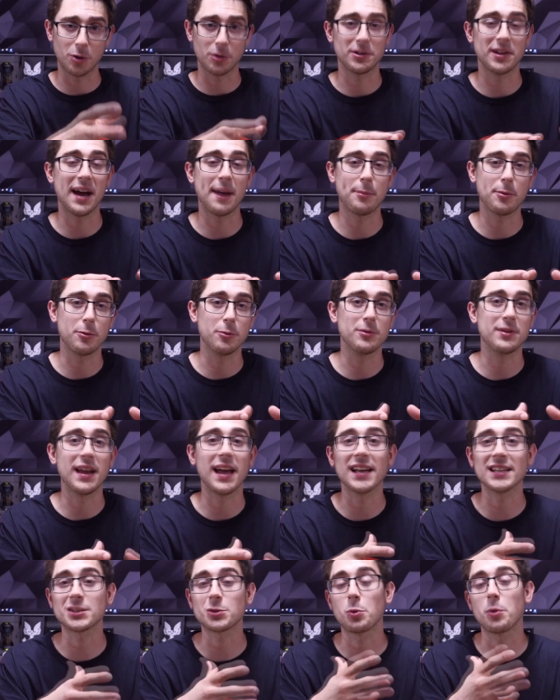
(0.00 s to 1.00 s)
on top of their
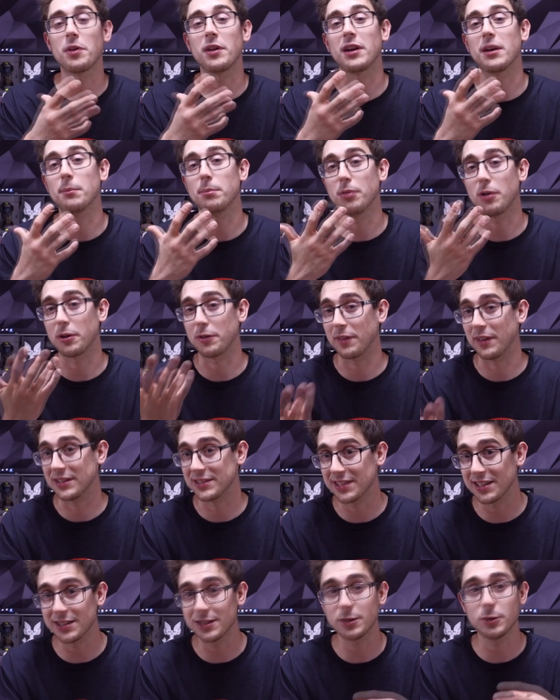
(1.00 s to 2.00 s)
desk where they can plug
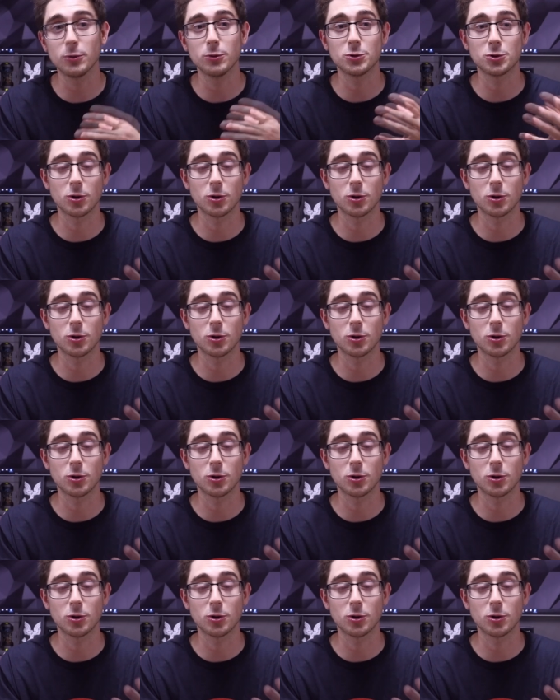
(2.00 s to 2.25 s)
things into,